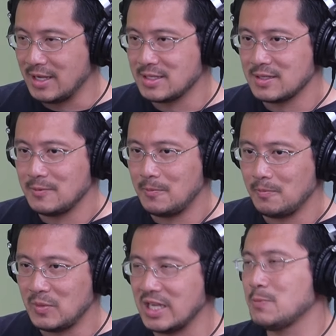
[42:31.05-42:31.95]
as
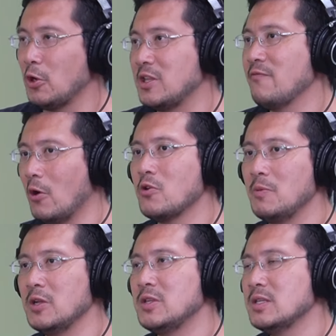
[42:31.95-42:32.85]
exploiting
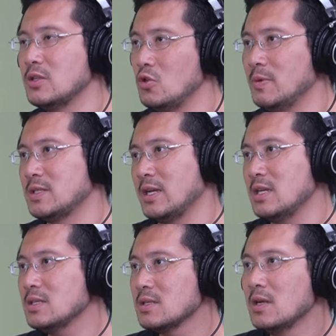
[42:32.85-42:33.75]
vulnerabilities in human
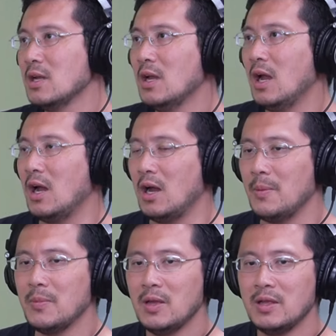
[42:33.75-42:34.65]
psyches,
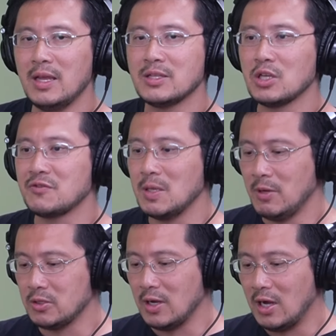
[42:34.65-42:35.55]
um, it's sort
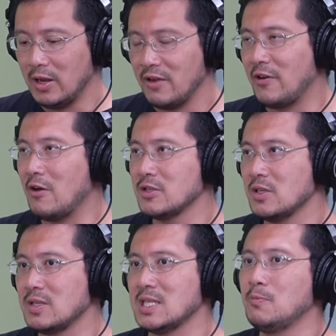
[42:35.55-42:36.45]
of similar to how like
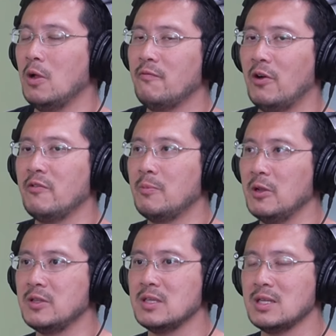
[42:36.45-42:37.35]
viruses exploit
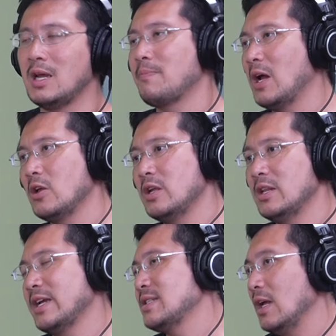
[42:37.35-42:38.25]
vulnerabilities in like
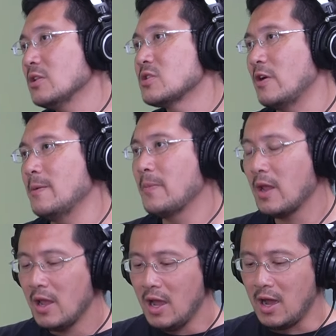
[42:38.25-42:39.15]
bio- in like cells,
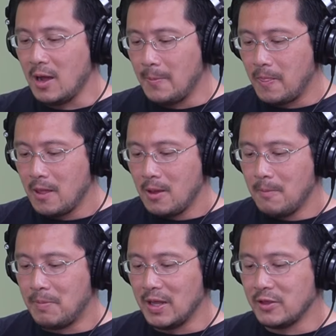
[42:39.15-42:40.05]
right? Um,
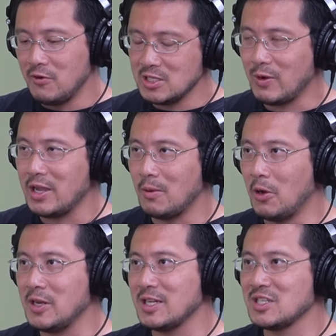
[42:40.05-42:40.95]
but the reason why
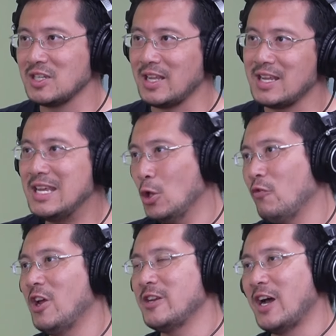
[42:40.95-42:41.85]
your body doesn't just like
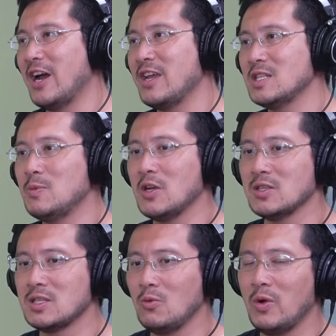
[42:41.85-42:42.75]
keel over and die is
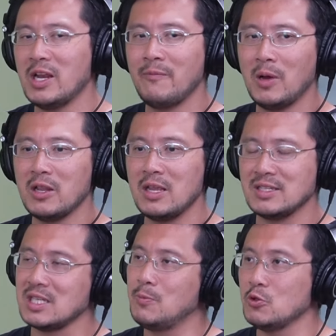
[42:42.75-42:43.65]
because when a
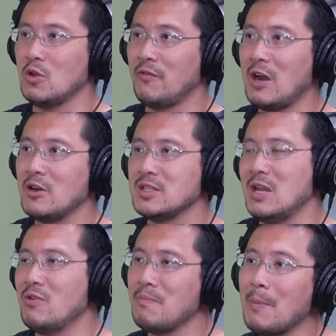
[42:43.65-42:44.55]
body is exposed to a
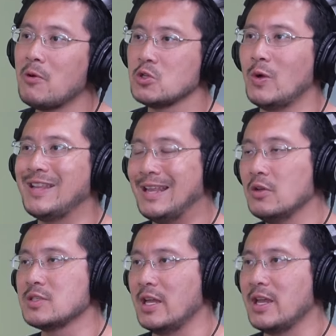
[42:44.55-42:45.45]
virus, it remembers what
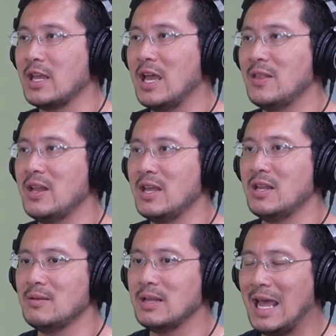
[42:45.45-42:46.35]
that looks like. And
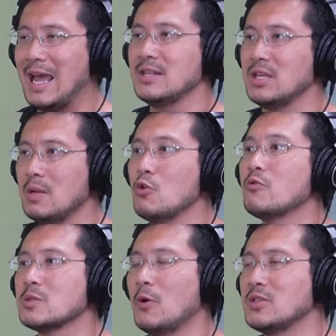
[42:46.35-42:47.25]
then it has an
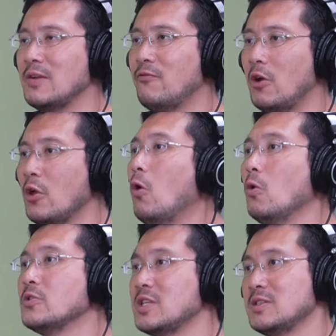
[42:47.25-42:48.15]
immune response for
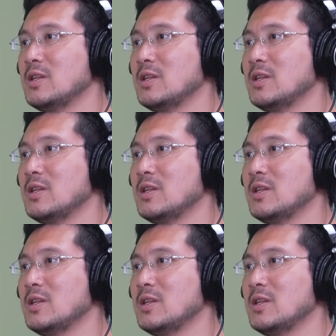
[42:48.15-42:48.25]
the whole